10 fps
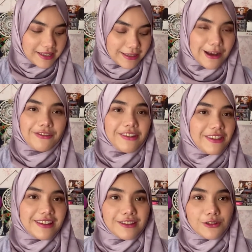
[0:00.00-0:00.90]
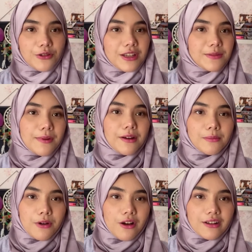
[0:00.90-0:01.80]
stuff in this
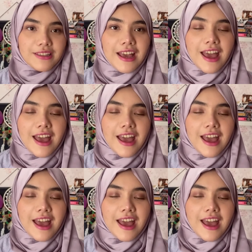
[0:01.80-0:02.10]
transparent box